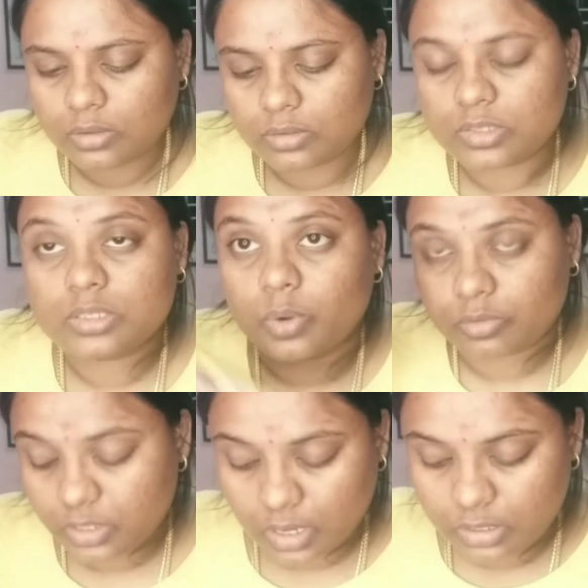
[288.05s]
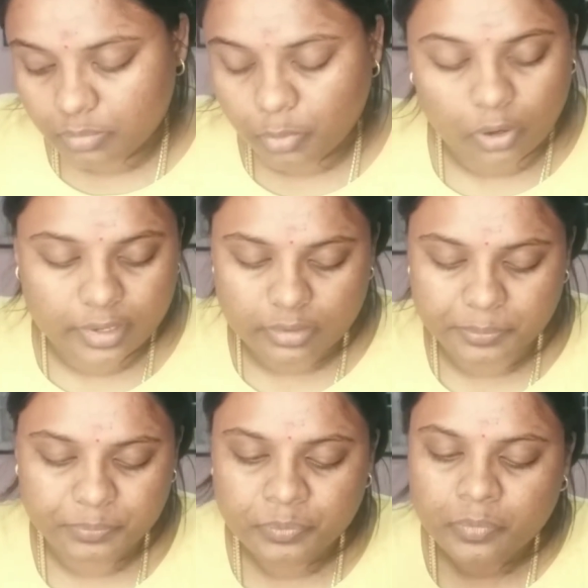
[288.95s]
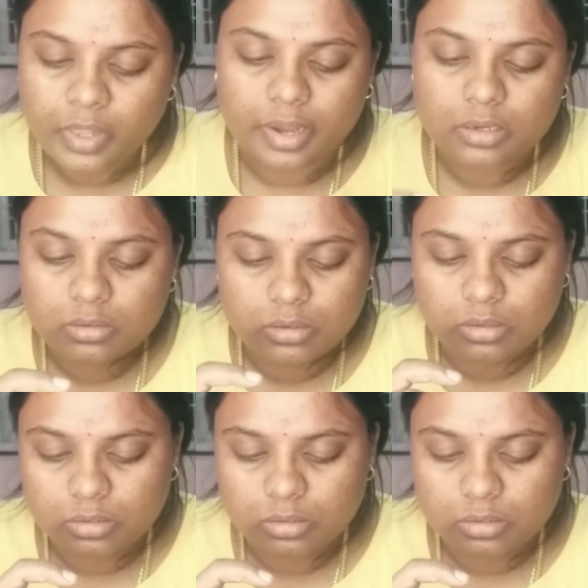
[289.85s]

This is one of the cult product, and